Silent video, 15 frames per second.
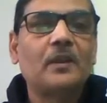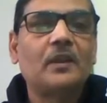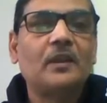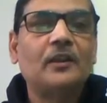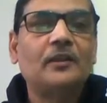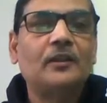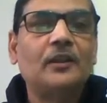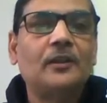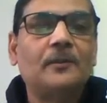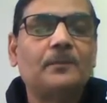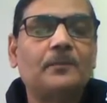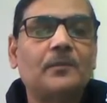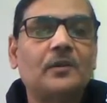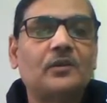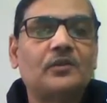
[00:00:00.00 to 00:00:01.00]
in the
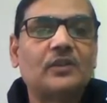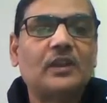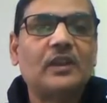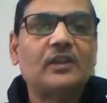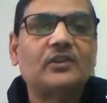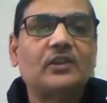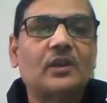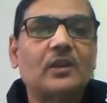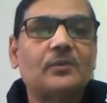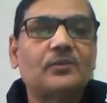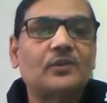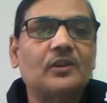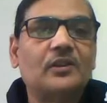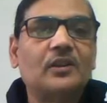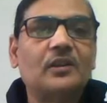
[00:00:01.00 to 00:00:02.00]
selection of
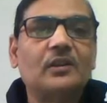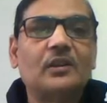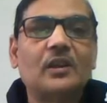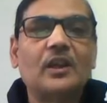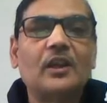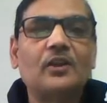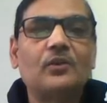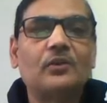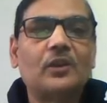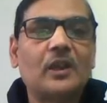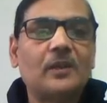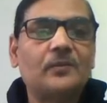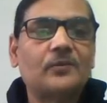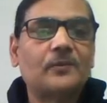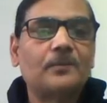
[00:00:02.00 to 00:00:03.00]
certain karyotypes.